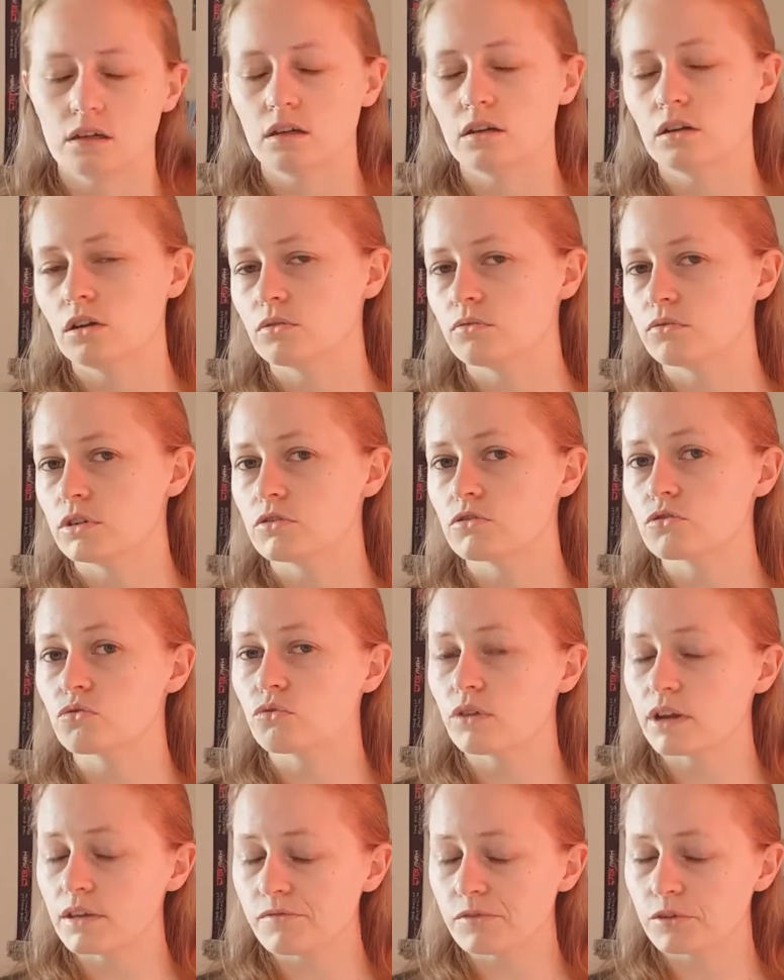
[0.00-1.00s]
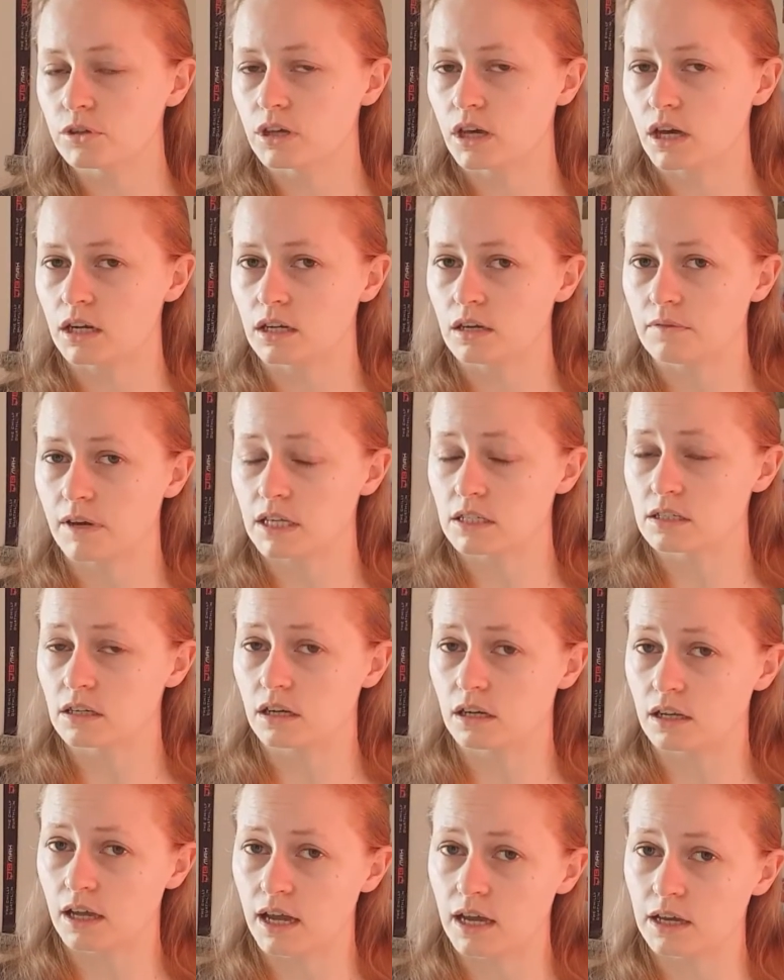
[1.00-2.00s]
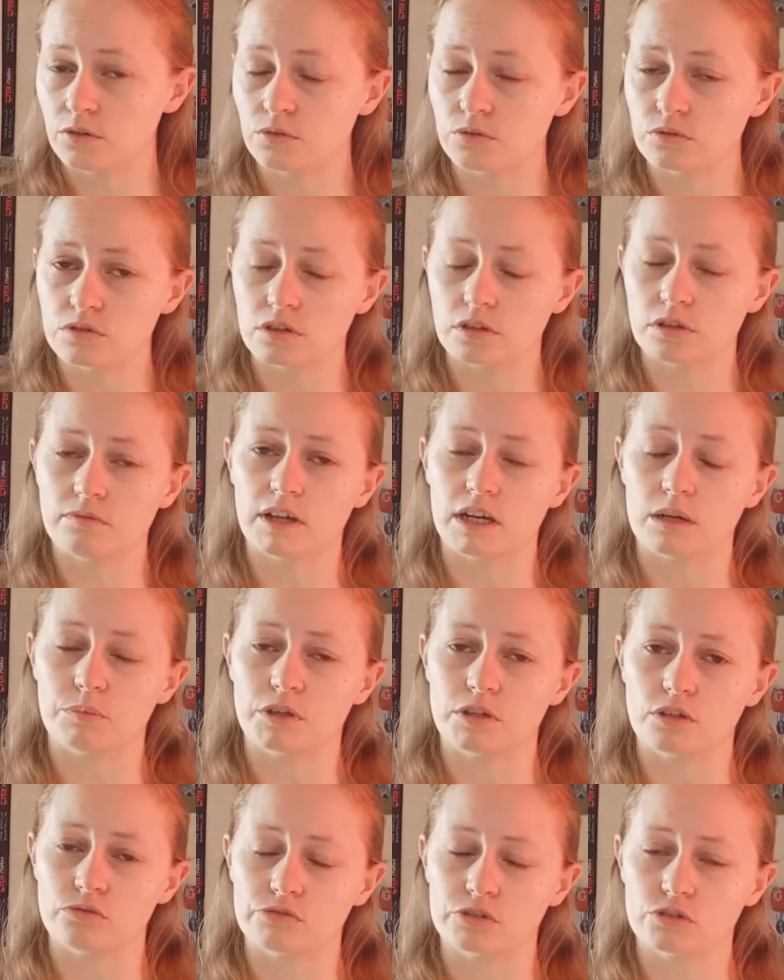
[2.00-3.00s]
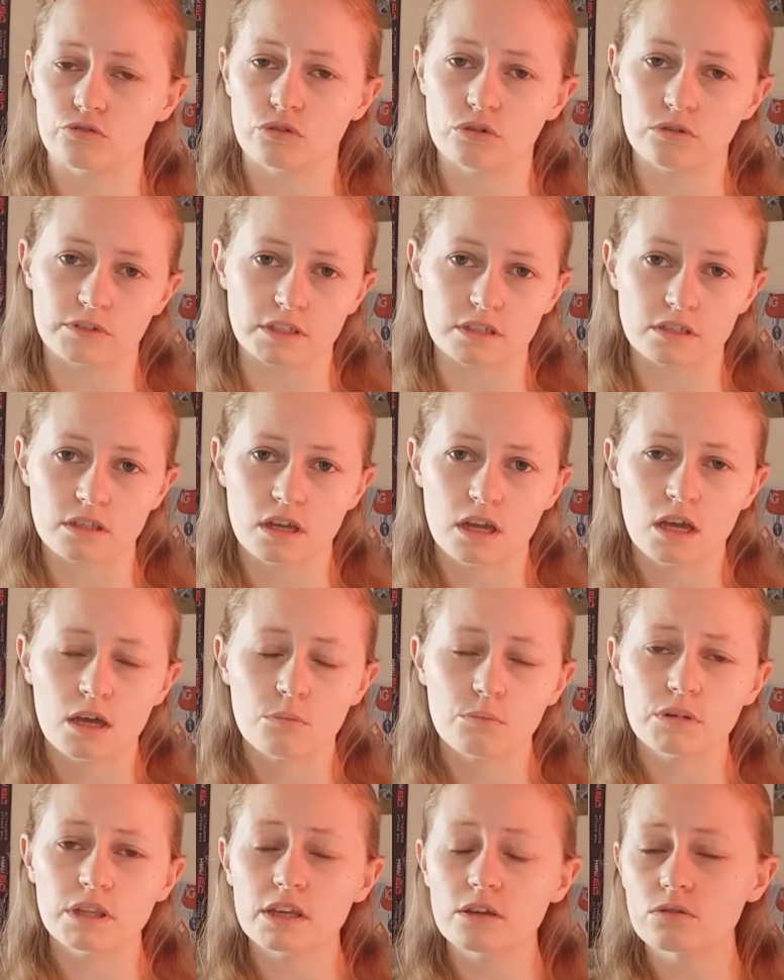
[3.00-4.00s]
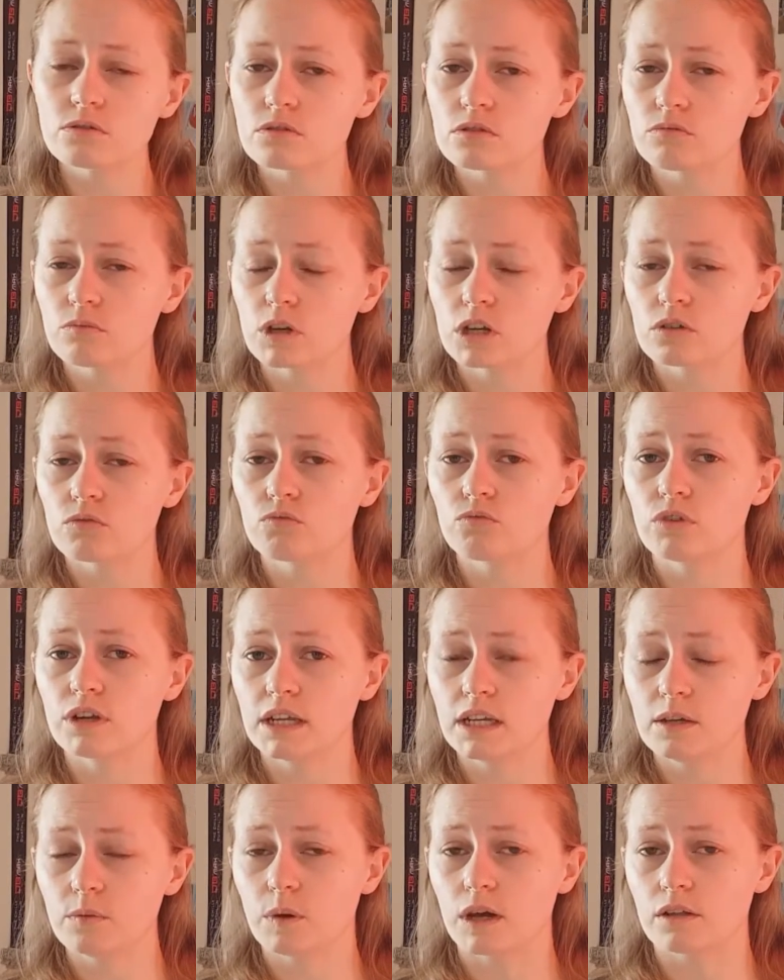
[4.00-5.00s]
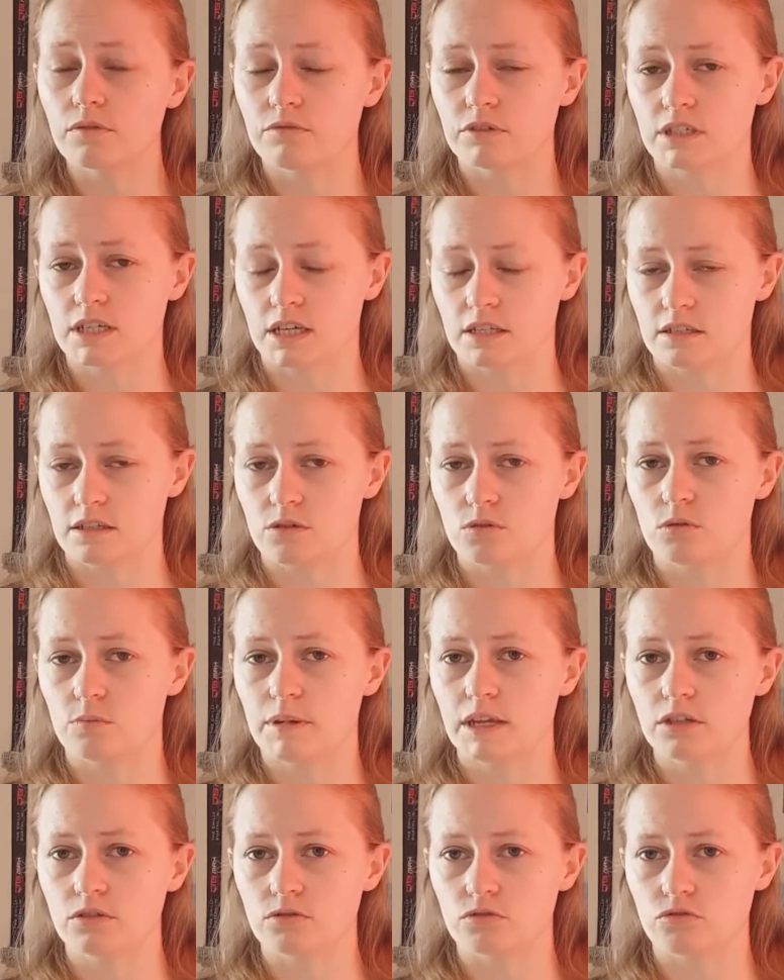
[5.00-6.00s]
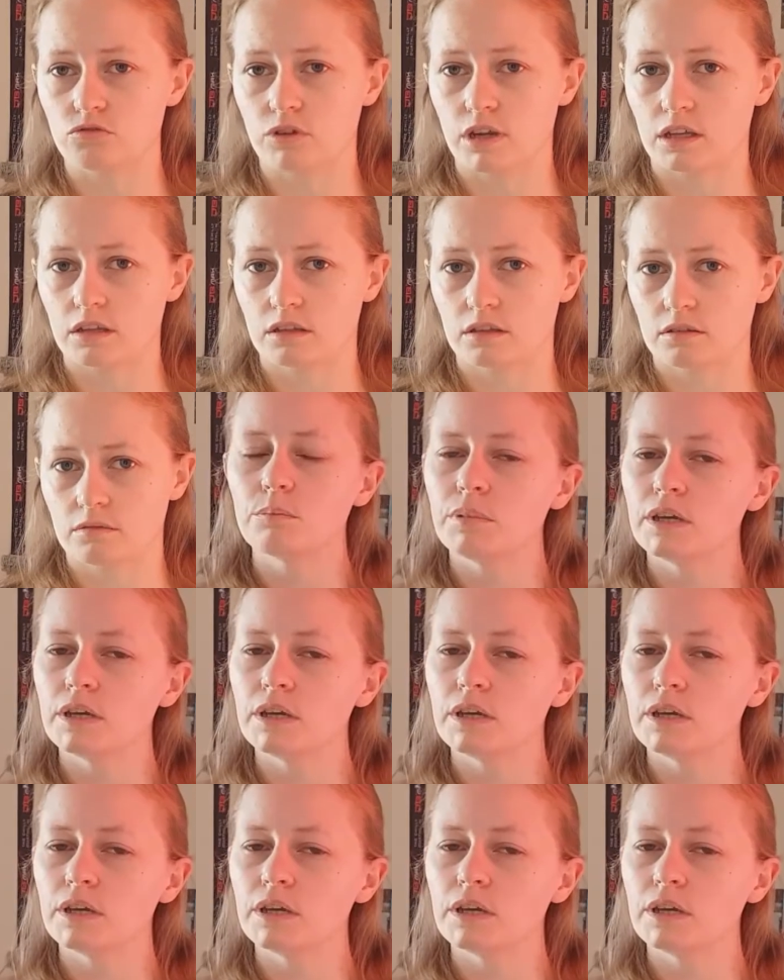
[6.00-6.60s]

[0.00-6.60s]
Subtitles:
Long runs are great for your cardiovascular and also developing your endurance, but they also work really well for testing your mental strength.